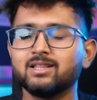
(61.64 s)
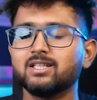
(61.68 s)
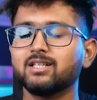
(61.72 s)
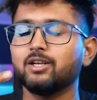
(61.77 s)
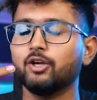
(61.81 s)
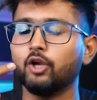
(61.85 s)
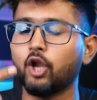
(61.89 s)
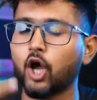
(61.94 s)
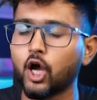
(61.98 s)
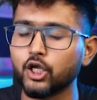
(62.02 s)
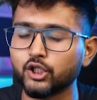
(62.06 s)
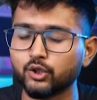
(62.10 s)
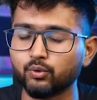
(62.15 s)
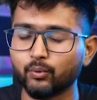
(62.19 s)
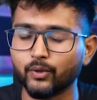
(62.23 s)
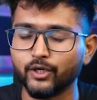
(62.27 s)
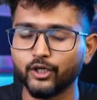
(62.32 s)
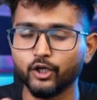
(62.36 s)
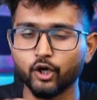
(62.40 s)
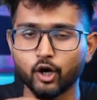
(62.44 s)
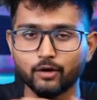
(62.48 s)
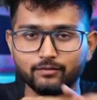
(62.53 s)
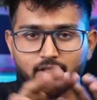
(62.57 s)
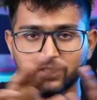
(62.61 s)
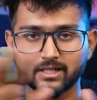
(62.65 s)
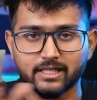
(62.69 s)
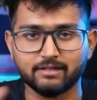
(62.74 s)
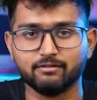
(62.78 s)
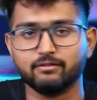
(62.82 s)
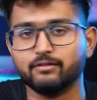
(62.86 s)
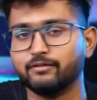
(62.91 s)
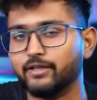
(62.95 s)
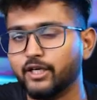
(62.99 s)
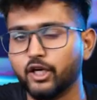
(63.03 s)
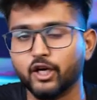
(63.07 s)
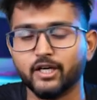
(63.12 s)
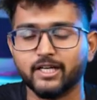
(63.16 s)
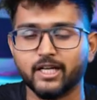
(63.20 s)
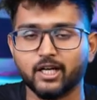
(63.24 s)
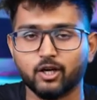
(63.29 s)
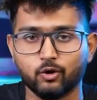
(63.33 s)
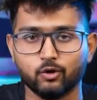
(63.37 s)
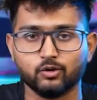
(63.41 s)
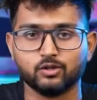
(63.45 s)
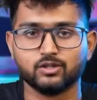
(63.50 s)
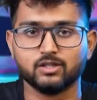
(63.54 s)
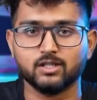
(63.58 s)
the launch video of this video editing
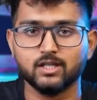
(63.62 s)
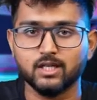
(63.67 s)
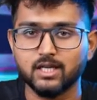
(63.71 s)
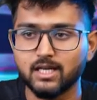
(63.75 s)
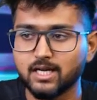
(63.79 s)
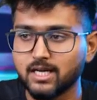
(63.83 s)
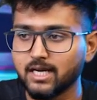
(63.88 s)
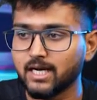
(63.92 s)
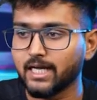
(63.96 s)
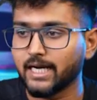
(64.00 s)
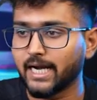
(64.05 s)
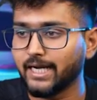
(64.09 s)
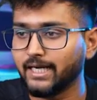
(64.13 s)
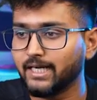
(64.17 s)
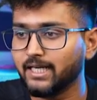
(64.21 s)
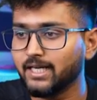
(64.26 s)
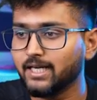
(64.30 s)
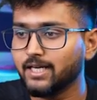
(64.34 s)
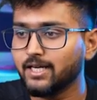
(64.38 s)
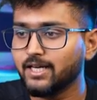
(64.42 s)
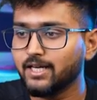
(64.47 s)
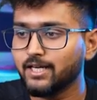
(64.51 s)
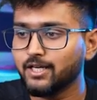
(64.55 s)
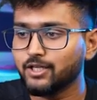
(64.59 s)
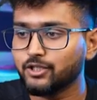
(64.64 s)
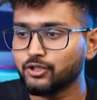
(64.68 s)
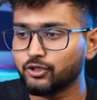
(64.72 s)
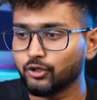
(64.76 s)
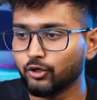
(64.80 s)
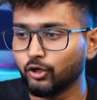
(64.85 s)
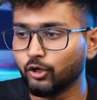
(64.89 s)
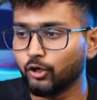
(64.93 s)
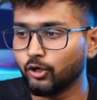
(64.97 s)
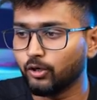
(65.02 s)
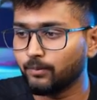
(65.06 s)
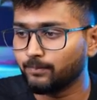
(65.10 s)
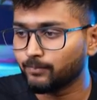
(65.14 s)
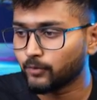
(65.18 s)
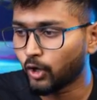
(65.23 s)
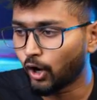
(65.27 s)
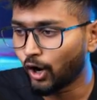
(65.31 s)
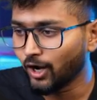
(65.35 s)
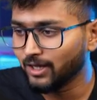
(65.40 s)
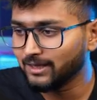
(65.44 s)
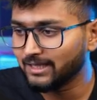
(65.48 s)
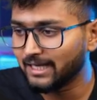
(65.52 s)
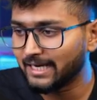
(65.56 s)
course, right? So
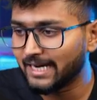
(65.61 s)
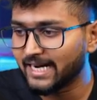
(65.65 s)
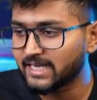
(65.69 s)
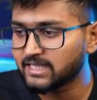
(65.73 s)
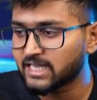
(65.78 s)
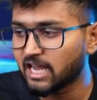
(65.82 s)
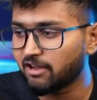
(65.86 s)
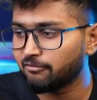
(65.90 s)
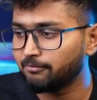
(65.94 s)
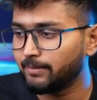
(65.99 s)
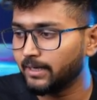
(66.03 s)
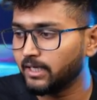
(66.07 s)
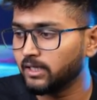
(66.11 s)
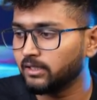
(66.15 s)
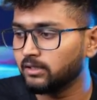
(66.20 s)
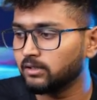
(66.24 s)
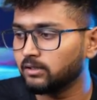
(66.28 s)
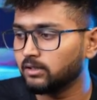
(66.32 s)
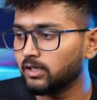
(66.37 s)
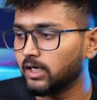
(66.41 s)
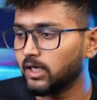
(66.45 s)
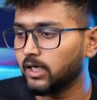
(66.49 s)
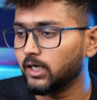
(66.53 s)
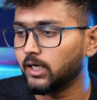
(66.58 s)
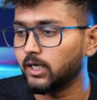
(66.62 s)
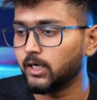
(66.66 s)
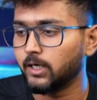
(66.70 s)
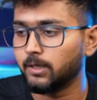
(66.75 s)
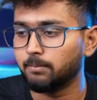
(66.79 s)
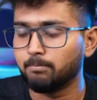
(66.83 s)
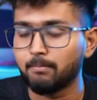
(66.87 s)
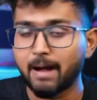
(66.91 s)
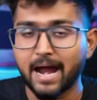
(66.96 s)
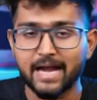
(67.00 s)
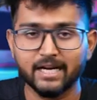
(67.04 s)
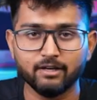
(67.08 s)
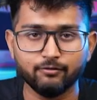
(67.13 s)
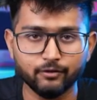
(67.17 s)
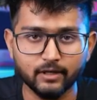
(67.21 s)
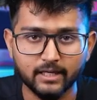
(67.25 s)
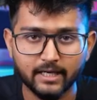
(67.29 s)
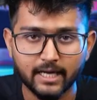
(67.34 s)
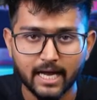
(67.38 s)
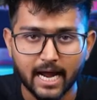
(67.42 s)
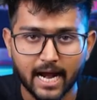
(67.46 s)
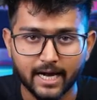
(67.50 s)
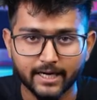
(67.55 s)
all the layers have been
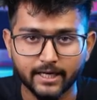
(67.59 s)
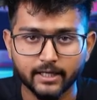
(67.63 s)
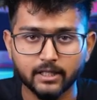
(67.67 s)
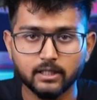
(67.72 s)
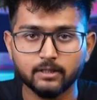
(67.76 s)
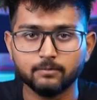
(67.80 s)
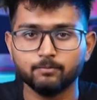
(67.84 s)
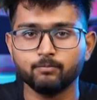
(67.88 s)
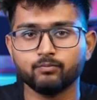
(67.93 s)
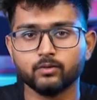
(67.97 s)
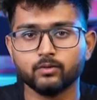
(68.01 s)
mindfully added